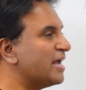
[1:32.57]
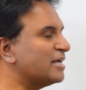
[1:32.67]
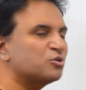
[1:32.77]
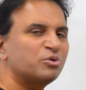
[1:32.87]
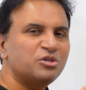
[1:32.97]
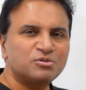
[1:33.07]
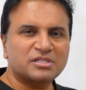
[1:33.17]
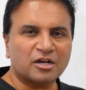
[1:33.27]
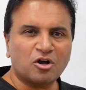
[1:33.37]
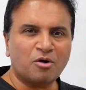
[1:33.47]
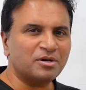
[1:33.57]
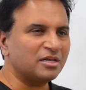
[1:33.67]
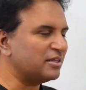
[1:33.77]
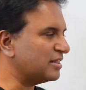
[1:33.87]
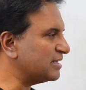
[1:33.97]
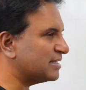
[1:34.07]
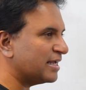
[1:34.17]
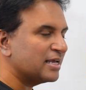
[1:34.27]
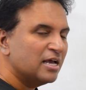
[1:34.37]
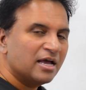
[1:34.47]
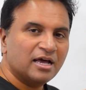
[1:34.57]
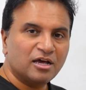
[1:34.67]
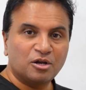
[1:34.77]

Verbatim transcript: And so we use that commonly. Things like uh,